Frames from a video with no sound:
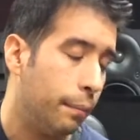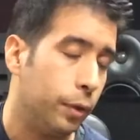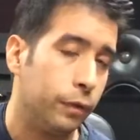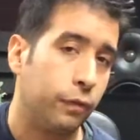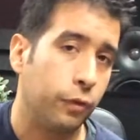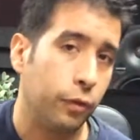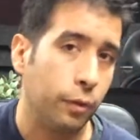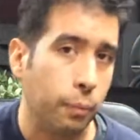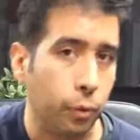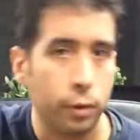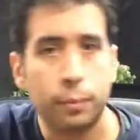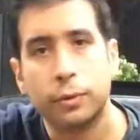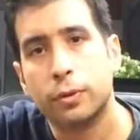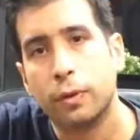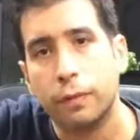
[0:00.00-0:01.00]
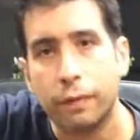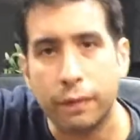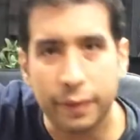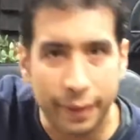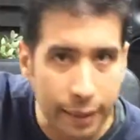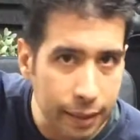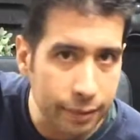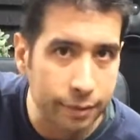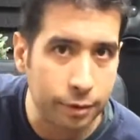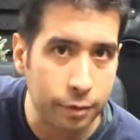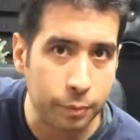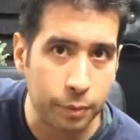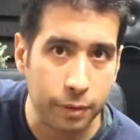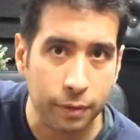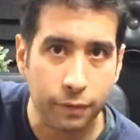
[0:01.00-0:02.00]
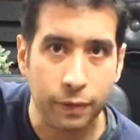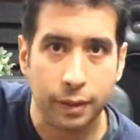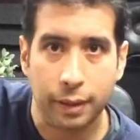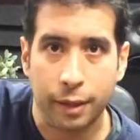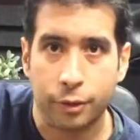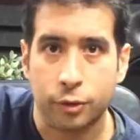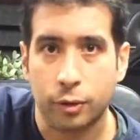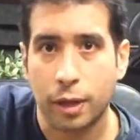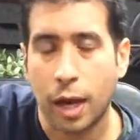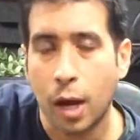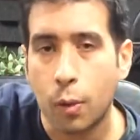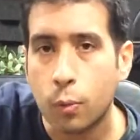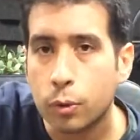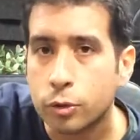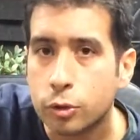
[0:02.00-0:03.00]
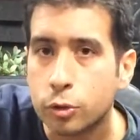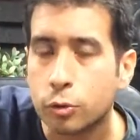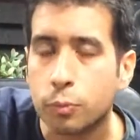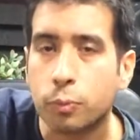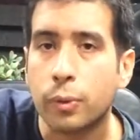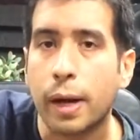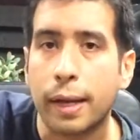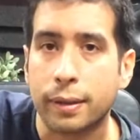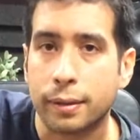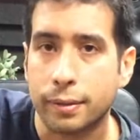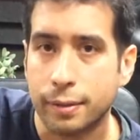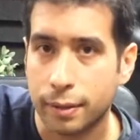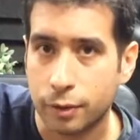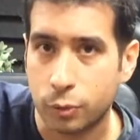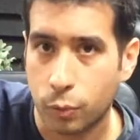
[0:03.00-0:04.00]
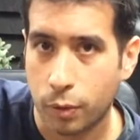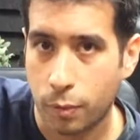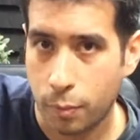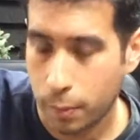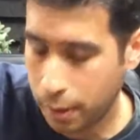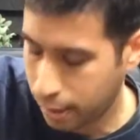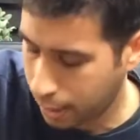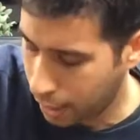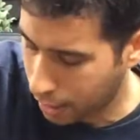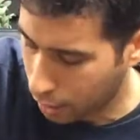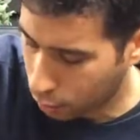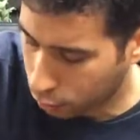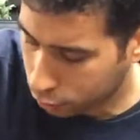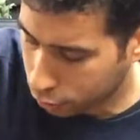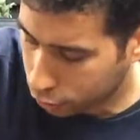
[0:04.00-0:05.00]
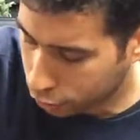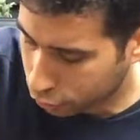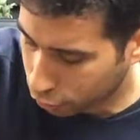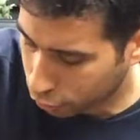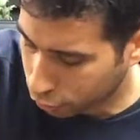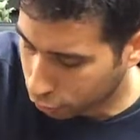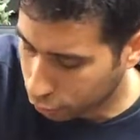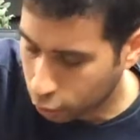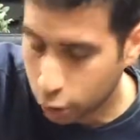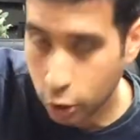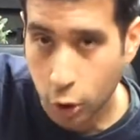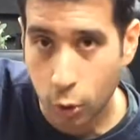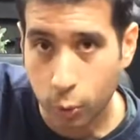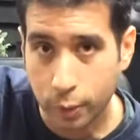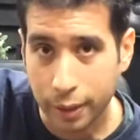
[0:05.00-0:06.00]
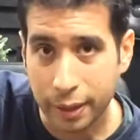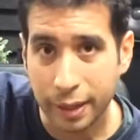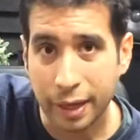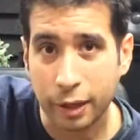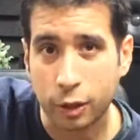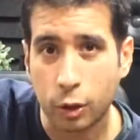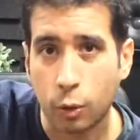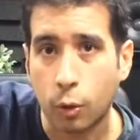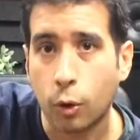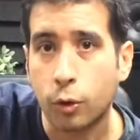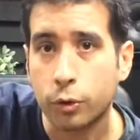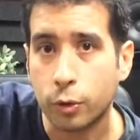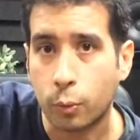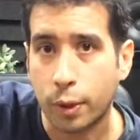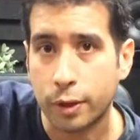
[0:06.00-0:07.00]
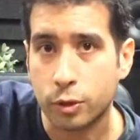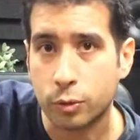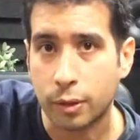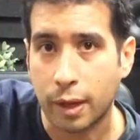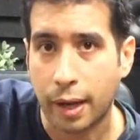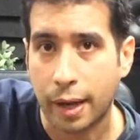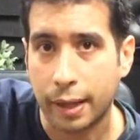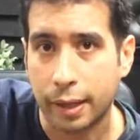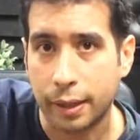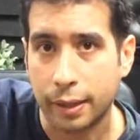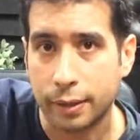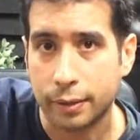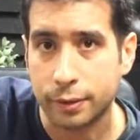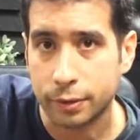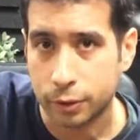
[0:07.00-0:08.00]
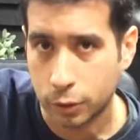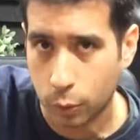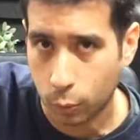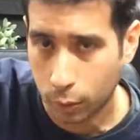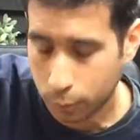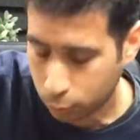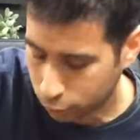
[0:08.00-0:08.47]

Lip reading: But for the purpose of this specific lesson, I want you to practice this with me, and I want you to start on the low E and go all the way to the high E. So one